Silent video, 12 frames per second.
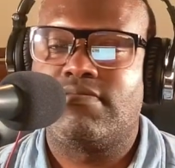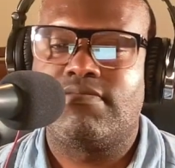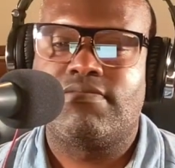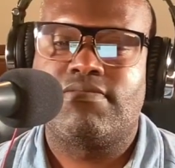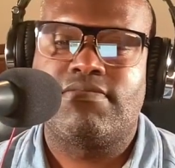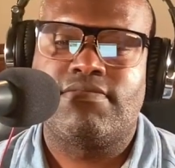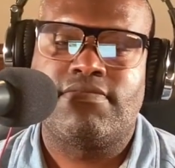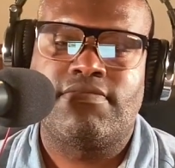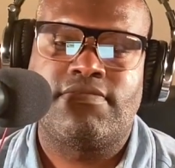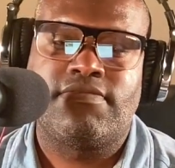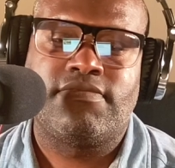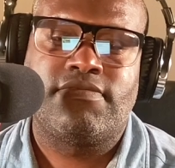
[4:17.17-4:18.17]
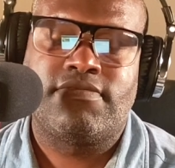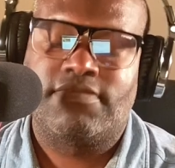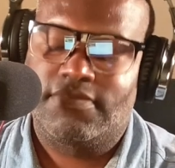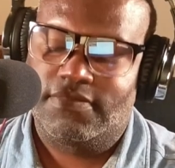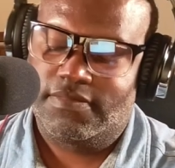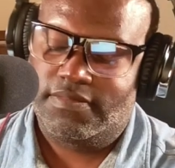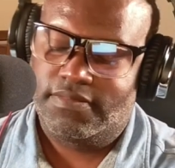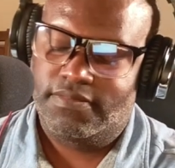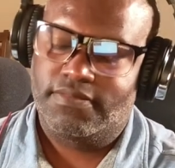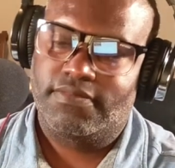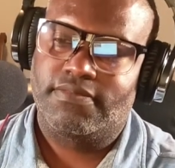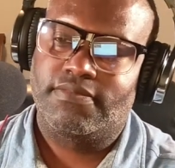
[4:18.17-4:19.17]

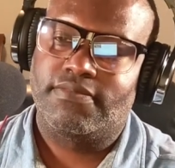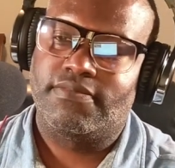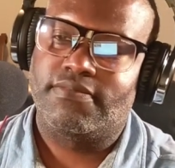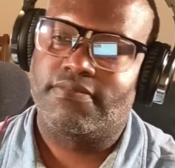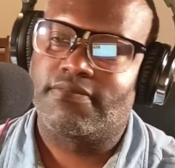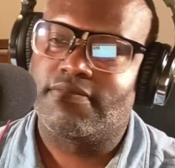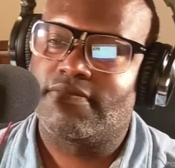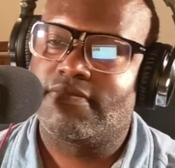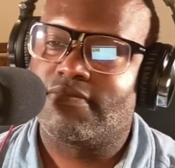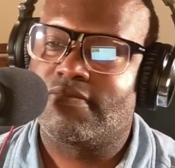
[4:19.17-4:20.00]
[no speech]